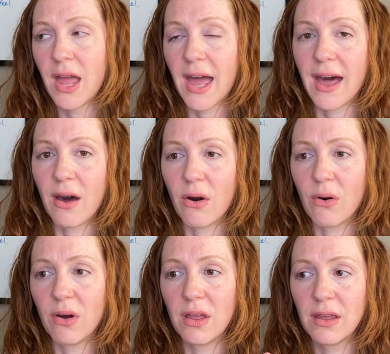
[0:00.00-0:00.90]

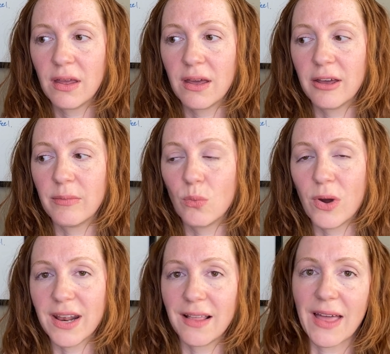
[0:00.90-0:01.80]
how what
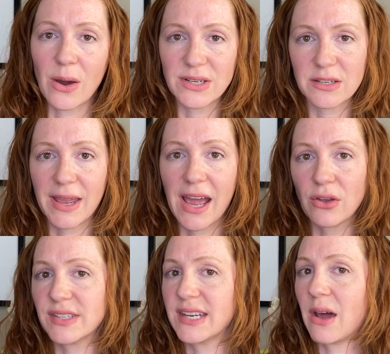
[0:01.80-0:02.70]
I allow into my
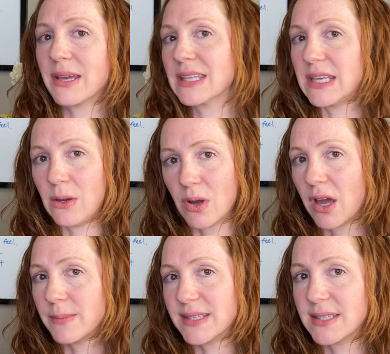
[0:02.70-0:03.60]
house and how I clean what
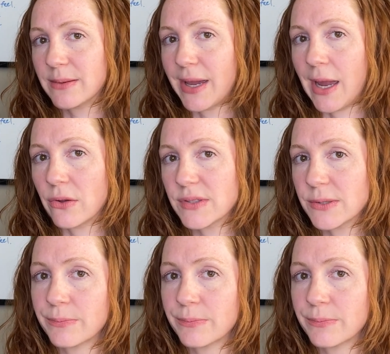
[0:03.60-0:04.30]
comes into my house.